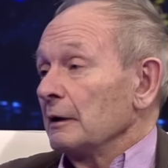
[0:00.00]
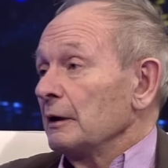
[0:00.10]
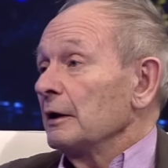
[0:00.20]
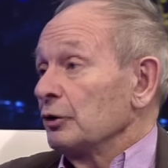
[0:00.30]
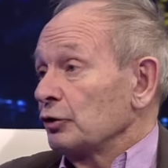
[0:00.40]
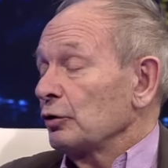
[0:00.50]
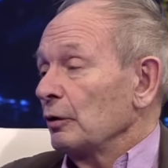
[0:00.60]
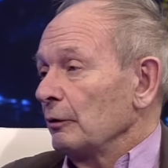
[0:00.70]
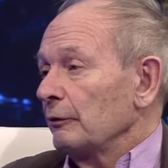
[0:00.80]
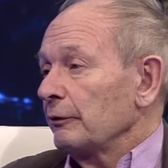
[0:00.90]
In
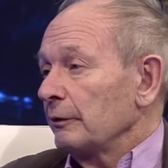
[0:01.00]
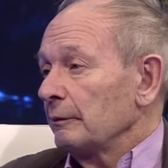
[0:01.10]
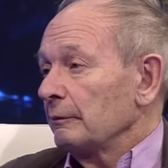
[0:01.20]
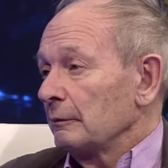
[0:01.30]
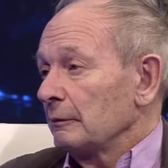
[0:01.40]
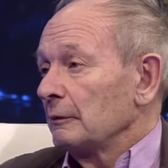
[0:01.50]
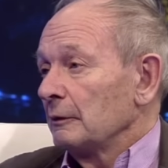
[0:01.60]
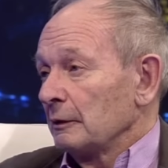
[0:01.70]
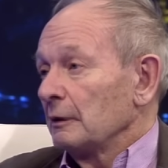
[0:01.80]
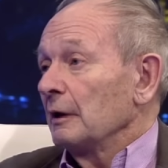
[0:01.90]
truth,
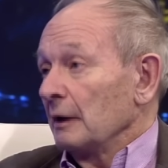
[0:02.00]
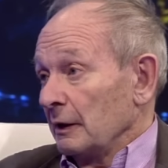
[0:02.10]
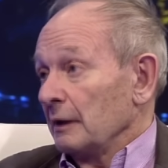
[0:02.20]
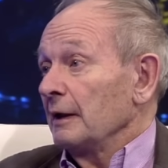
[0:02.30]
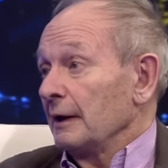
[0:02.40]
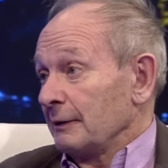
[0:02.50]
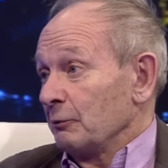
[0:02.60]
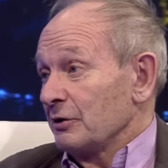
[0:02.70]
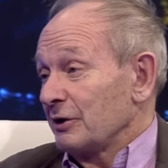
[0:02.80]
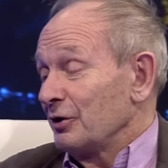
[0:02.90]
it
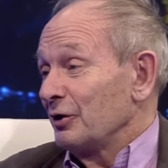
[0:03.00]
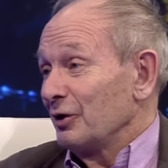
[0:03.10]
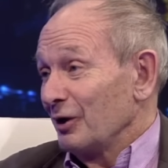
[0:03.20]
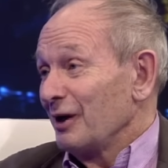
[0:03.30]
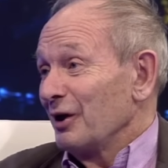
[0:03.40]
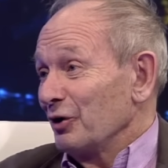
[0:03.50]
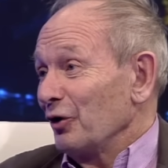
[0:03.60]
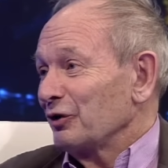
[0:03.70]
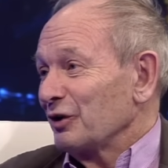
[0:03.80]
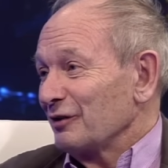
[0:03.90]
was
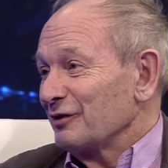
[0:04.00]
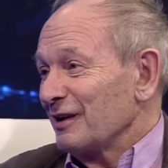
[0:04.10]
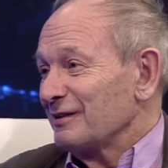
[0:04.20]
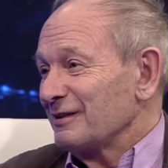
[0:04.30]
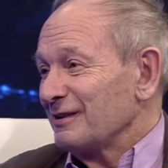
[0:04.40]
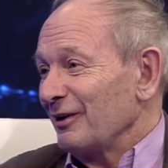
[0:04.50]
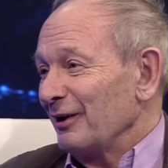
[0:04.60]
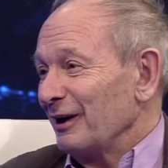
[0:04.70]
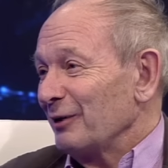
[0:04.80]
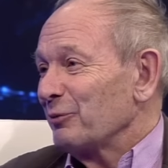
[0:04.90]
not just
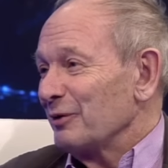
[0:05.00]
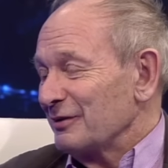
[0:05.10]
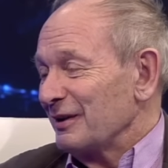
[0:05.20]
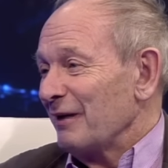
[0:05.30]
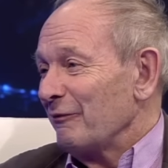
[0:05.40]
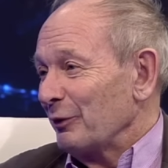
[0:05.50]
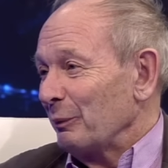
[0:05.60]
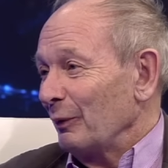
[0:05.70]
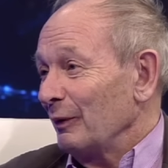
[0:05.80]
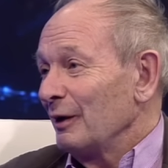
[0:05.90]
necessary, it was
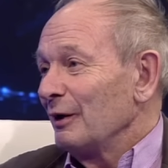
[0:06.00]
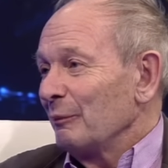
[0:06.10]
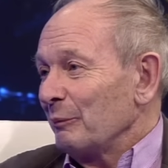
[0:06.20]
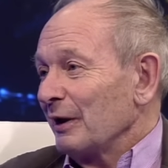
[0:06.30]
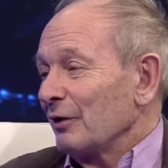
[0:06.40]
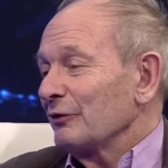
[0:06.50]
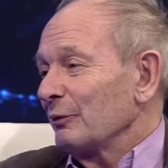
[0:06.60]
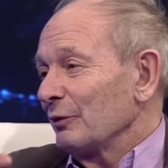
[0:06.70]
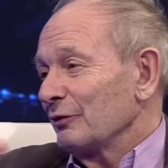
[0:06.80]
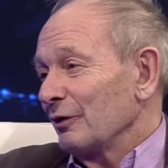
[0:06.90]
inevitable, because it
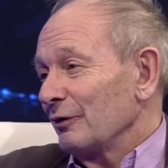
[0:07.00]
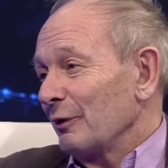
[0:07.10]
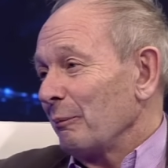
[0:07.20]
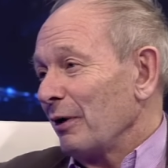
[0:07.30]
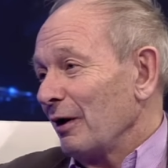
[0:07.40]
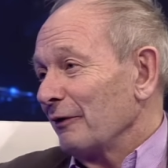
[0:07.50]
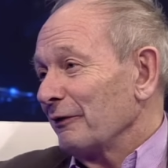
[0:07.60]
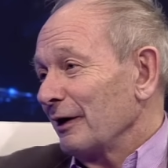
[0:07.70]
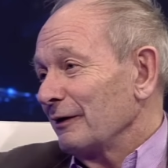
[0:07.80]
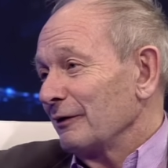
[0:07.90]
was on the path
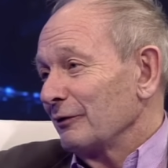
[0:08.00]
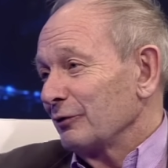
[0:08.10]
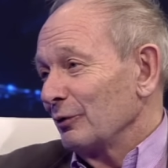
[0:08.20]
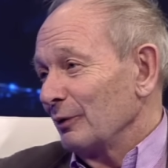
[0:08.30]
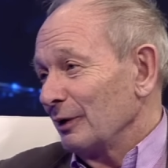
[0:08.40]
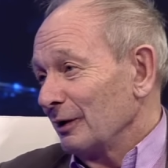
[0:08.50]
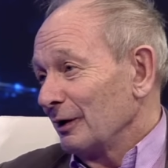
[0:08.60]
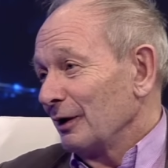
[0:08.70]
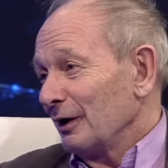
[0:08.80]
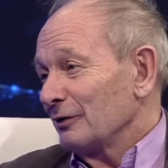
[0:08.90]
either to a
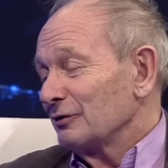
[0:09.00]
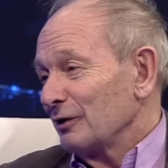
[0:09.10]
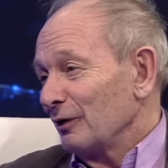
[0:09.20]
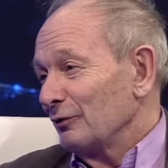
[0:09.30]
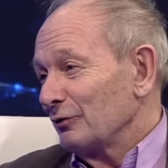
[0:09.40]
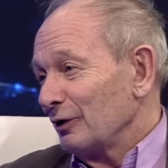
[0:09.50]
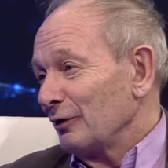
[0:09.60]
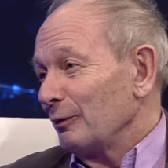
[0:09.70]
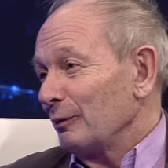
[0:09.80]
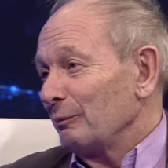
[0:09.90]

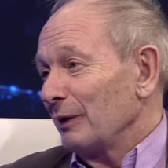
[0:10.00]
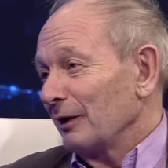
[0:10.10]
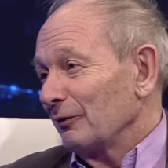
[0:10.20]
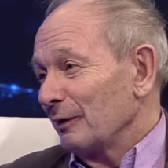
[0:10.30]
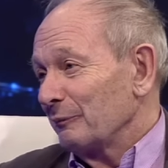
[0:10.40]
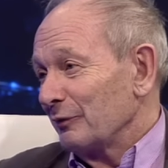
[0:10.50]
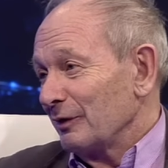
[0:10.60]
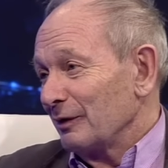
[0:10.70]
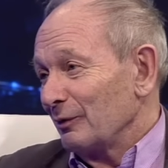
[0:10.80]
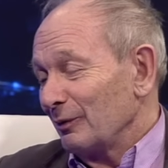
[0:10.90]
slow
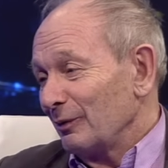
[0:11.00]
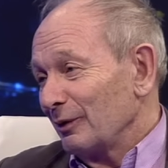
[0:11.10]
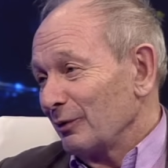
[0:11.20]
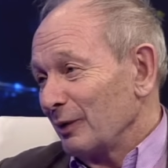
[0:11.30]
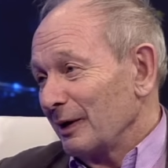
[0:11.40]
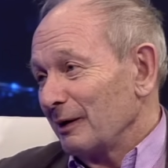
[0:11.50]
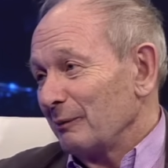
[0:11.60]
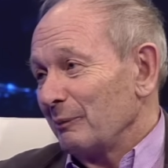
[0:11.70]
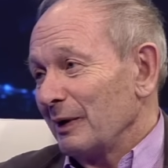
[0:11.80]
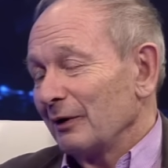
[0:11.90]
bankruptcy or a quick
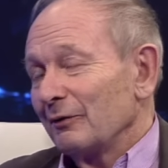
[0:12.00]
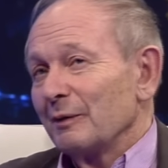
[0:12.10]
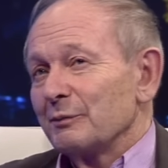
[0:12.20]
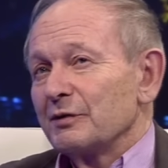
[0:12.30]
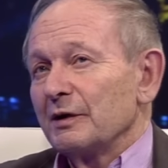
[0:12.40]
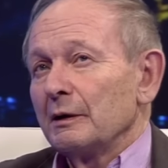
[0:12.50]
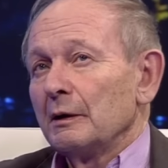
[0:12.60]
bankruptcy.